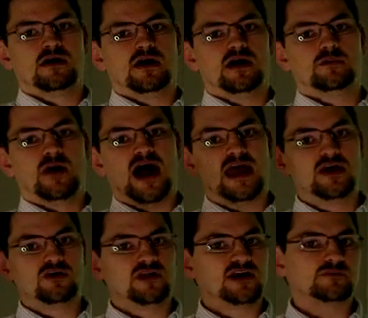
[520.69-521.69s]
I
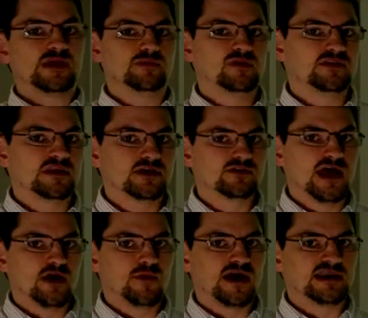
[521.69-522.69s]
hear a lot of people on the
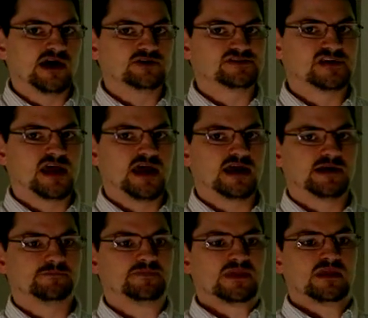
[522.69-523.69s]
internet right now
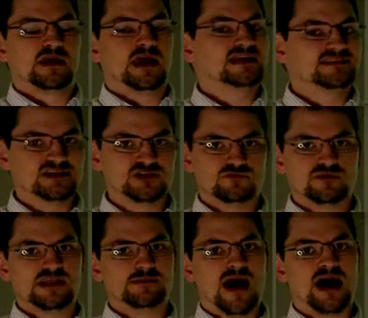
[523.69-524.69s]
saying it doesn't
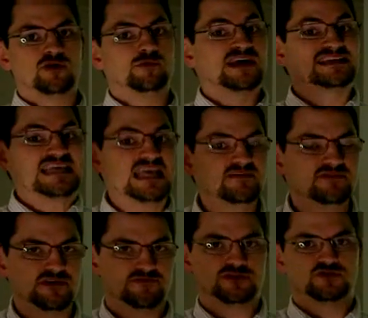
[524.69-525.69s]
really matter, because
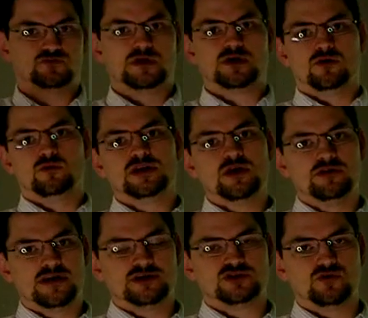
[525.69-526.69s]
even if it's real, we know
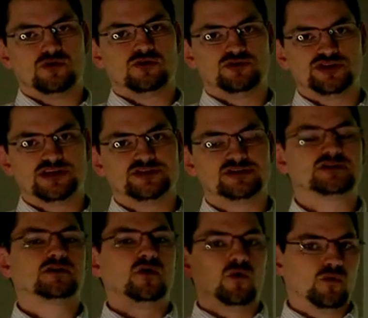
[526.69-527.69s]
that historical
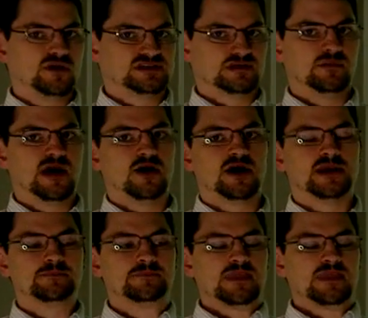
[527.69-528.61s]
Jesus wasn't married.